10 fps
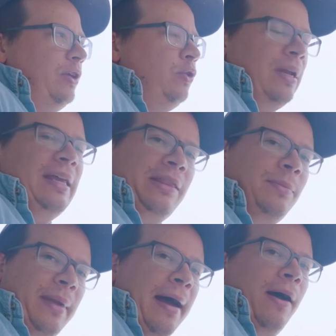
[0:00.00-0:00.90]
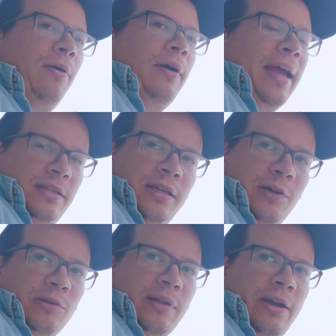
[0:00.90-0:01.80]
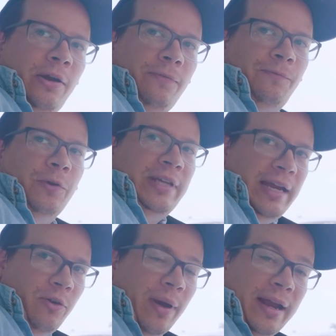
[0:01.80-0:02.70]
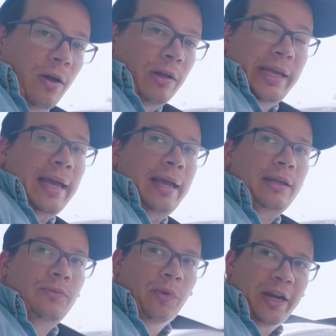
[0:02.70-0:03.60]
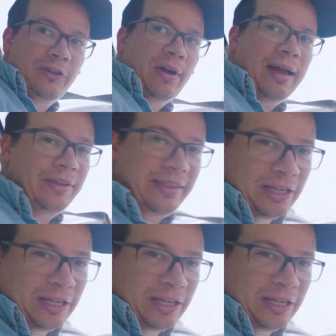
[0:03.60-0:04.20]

You can get them now, 18 years later, for 10 grand all day, running, driving.